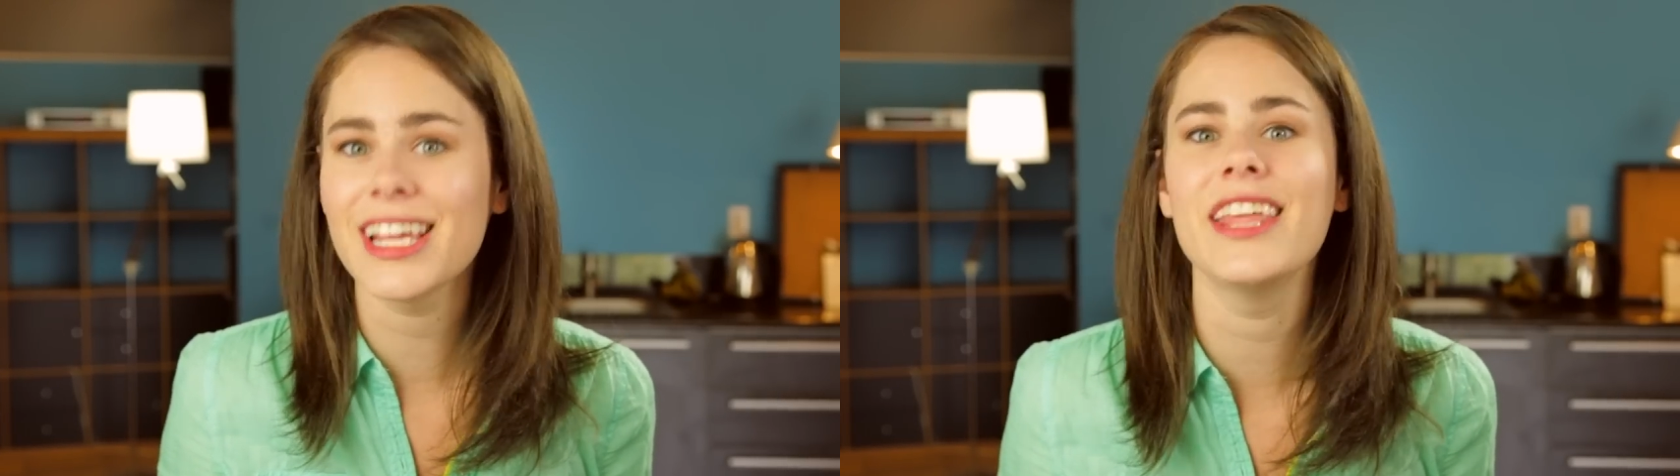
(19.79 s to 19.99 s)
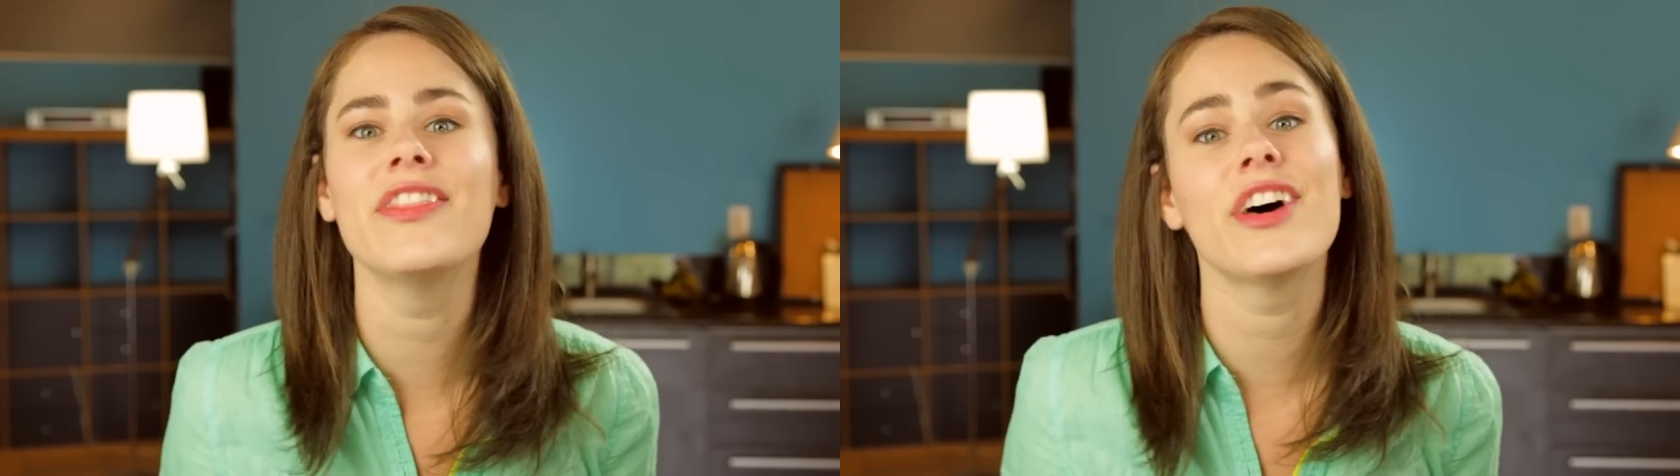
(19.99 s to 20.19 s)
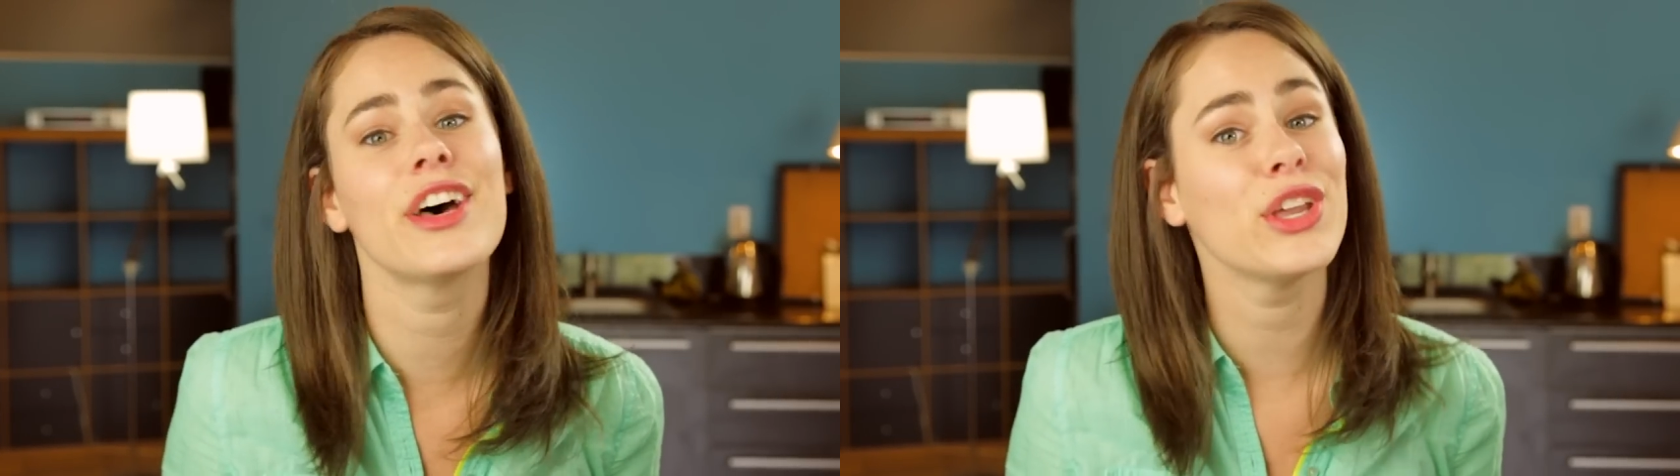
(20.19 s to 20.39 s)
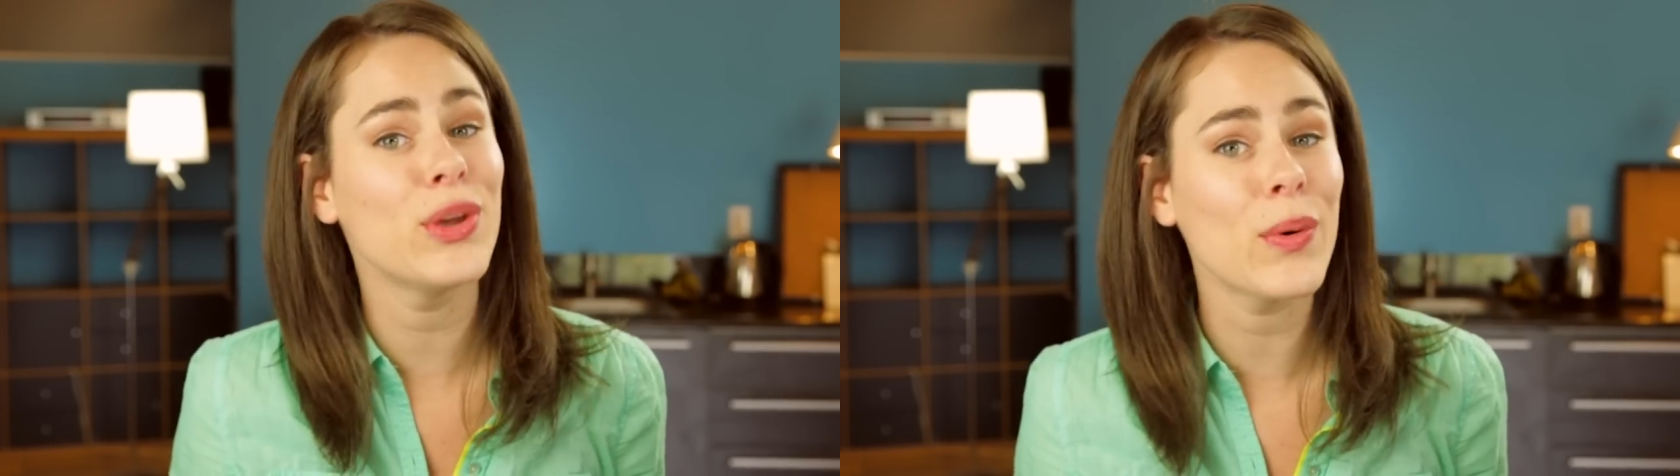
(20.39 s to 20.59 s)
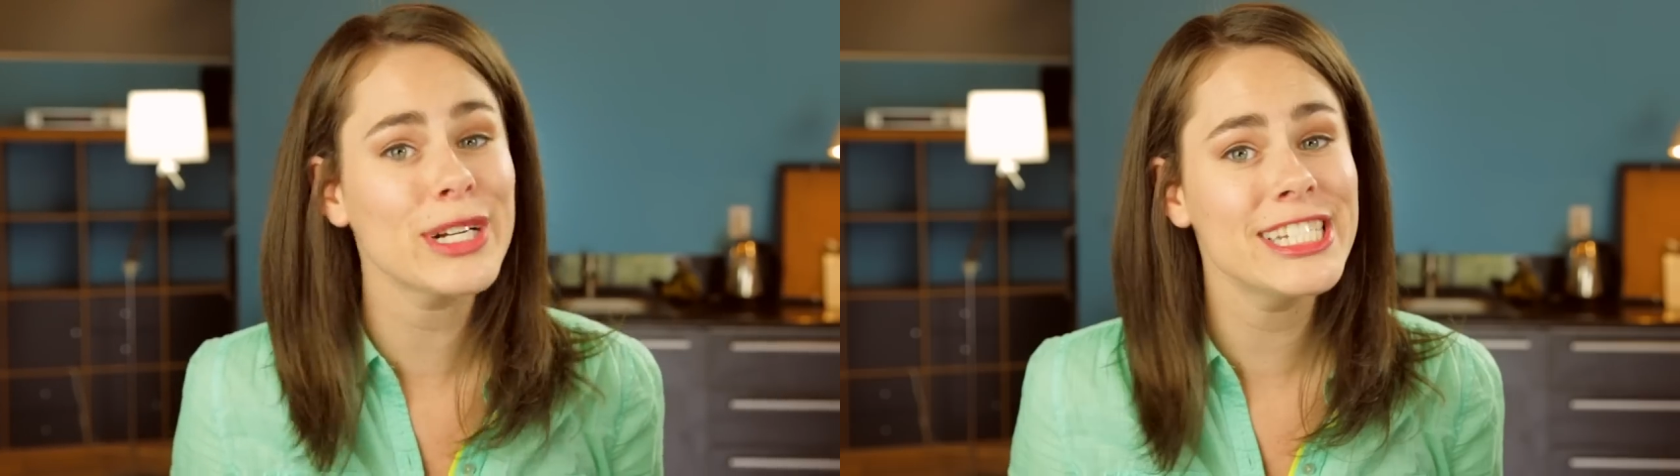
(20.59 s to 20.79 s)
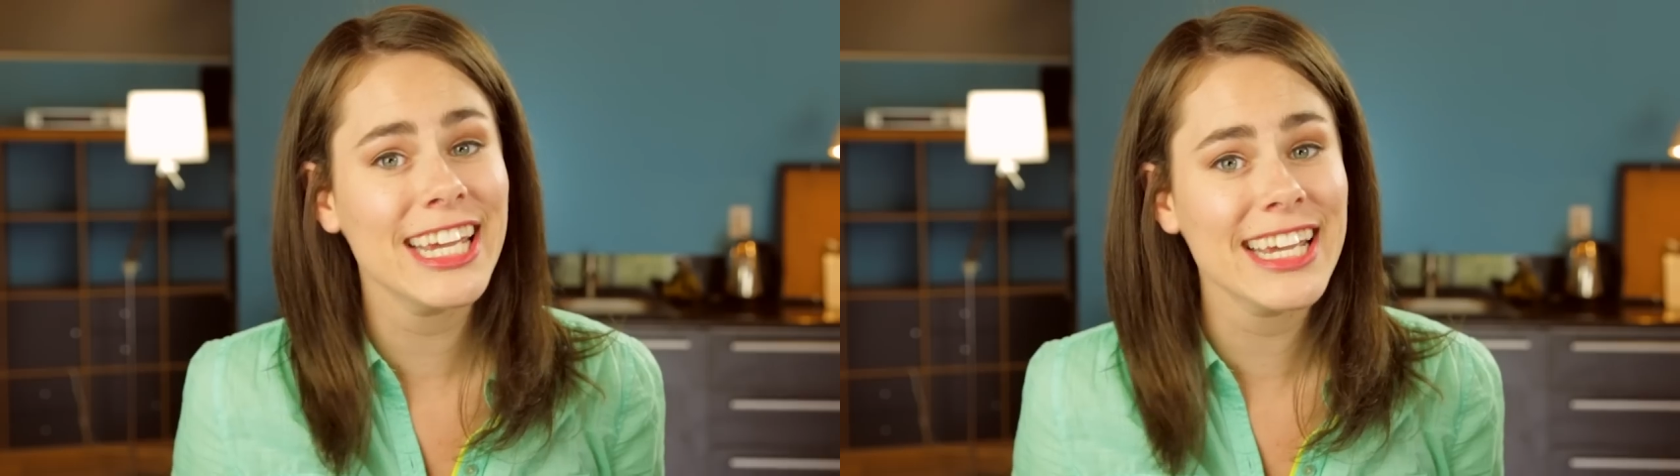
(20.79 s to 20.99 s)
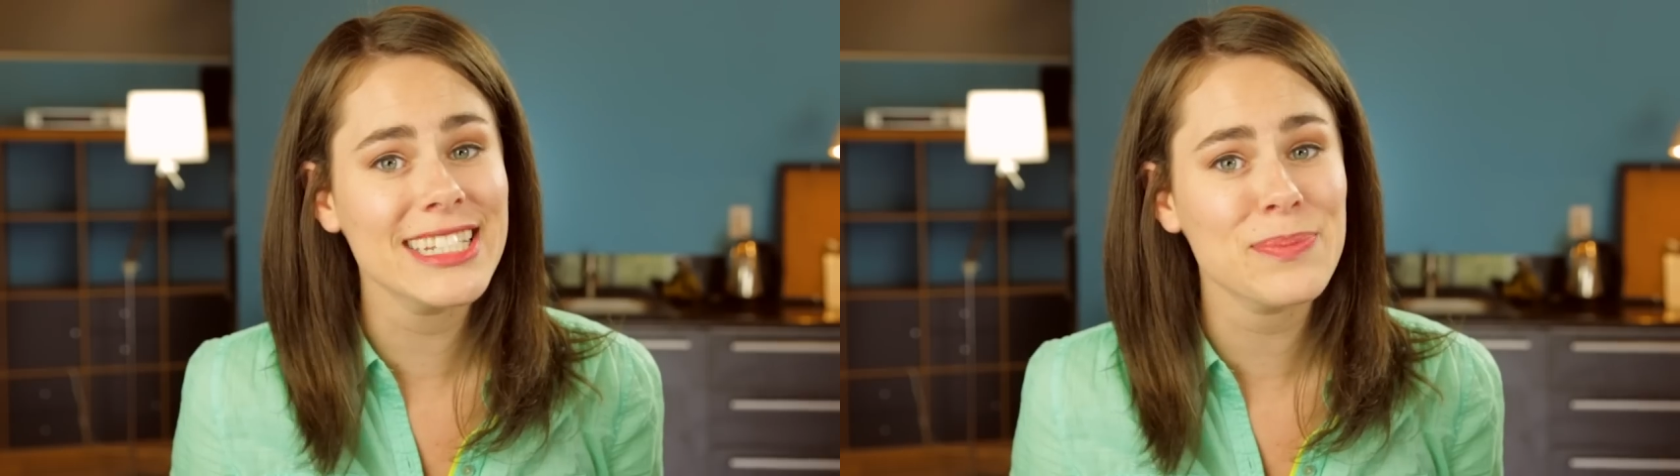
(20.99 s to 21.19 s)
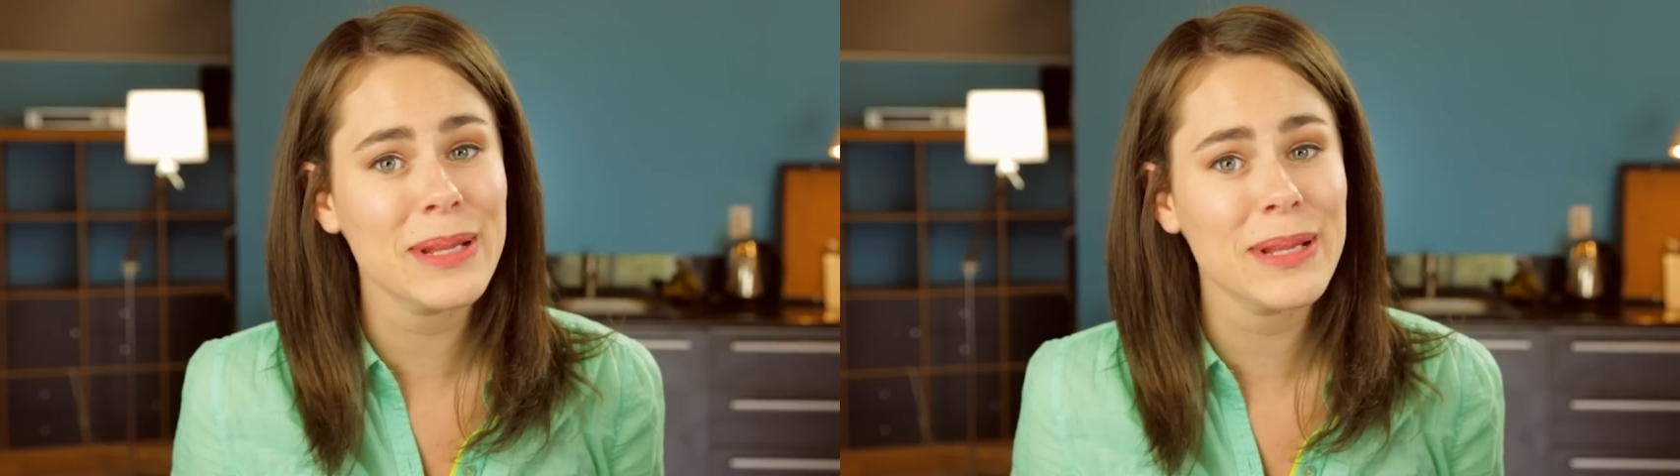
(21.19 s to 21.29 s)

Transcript: in the Your Ticket to